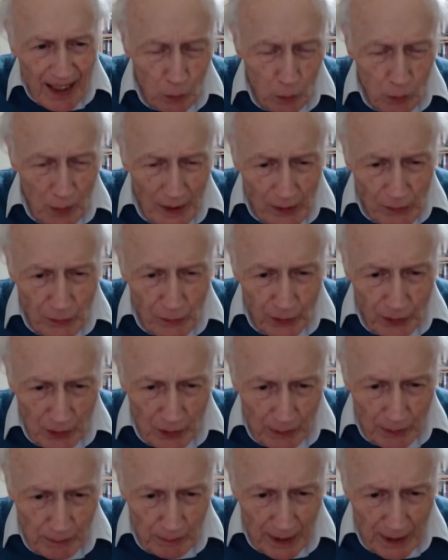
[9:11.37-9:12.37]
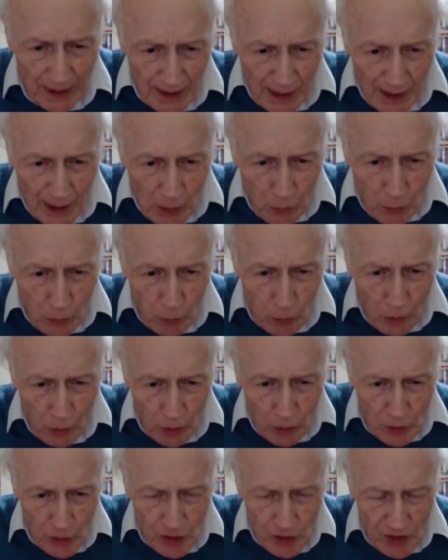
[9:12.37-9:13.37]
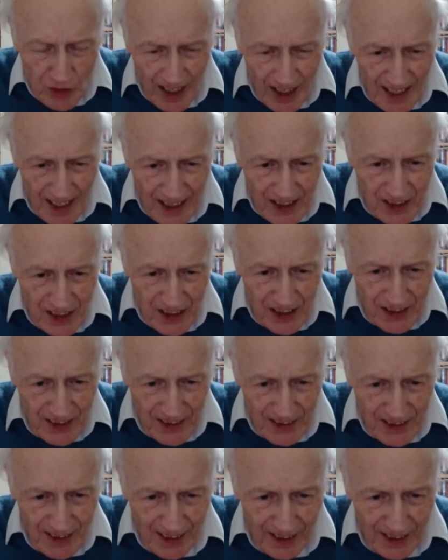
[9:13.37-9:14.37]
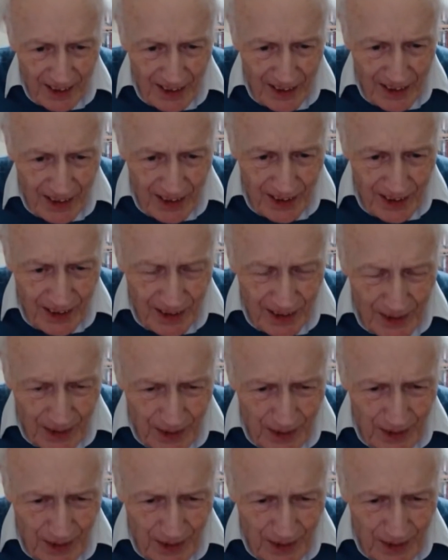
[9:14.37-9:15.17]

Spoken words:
One of them was that I